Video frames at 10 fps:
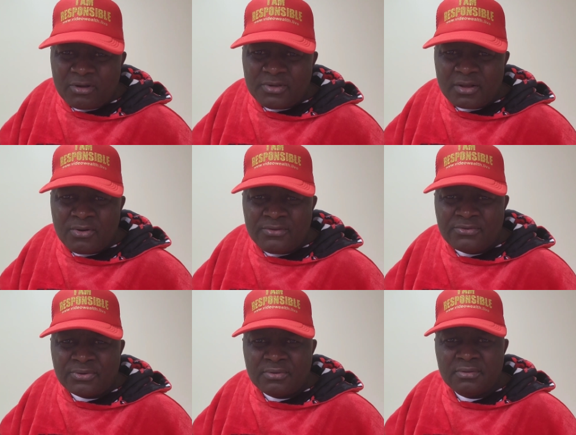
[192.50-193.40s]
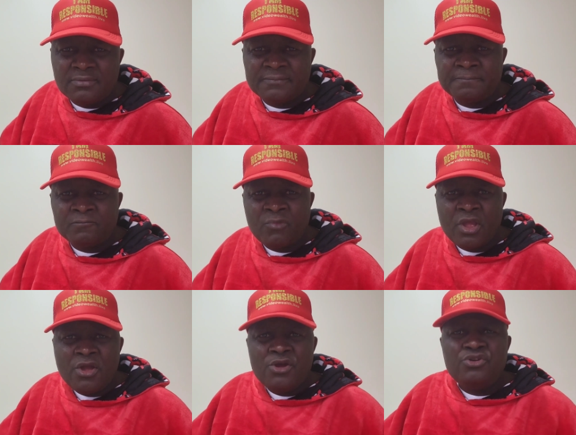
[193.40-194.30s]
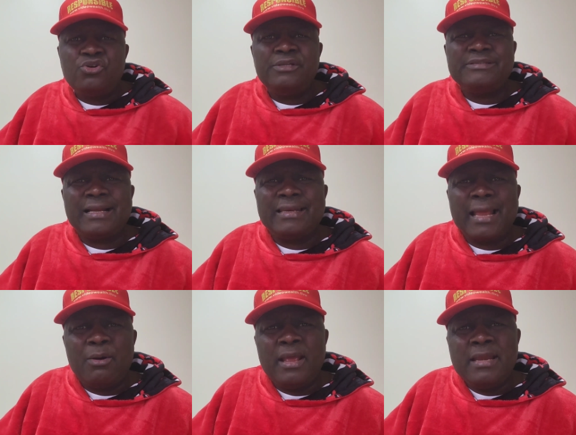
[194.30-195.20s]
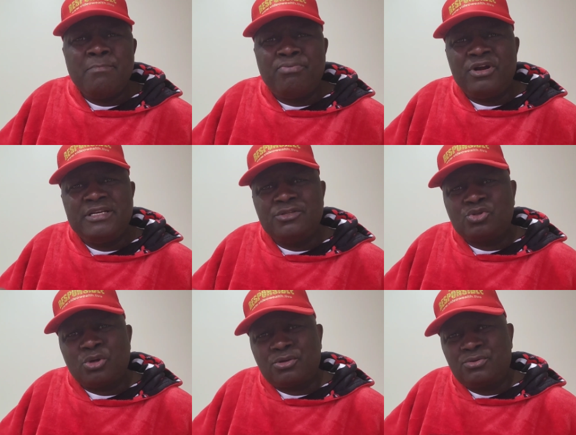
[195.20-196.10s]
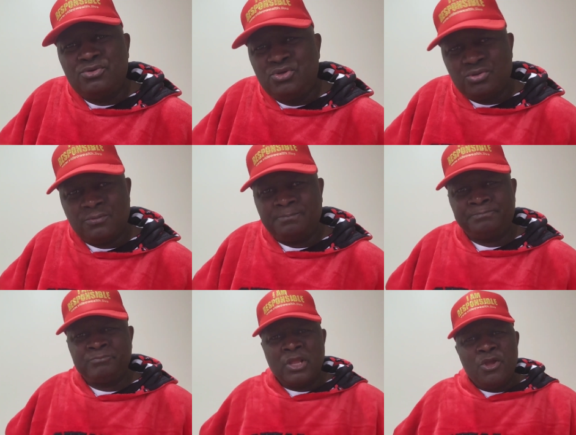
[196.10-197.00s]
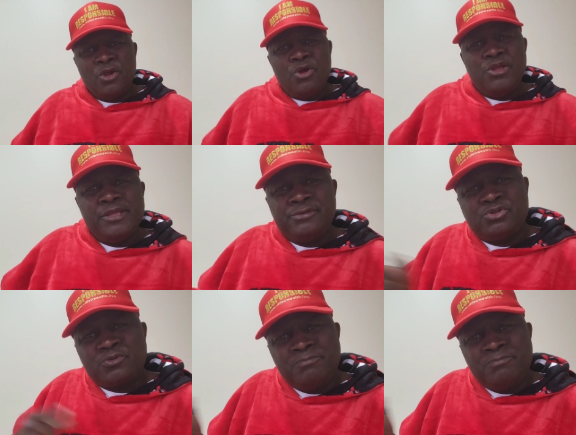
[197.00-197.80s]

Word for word: what you're going through. Don't allow anybody talk you into